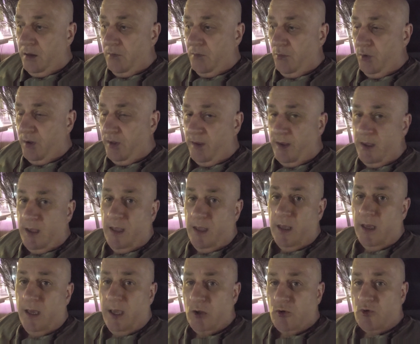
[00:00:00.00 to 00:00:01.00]
with
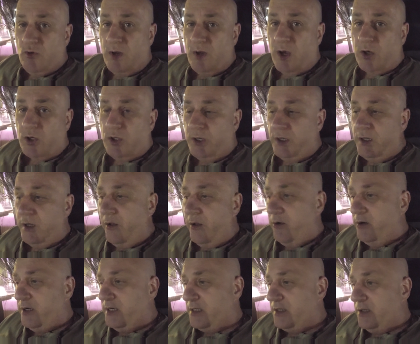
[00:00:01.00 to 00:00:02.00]
the introduction of
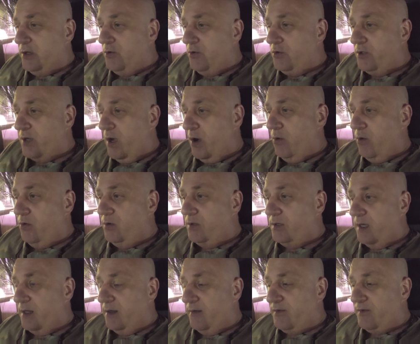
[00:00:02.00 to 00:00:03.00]
these new zones
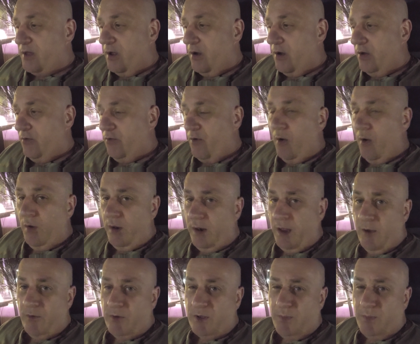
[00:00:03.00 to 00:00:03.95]
that they've started rolling out in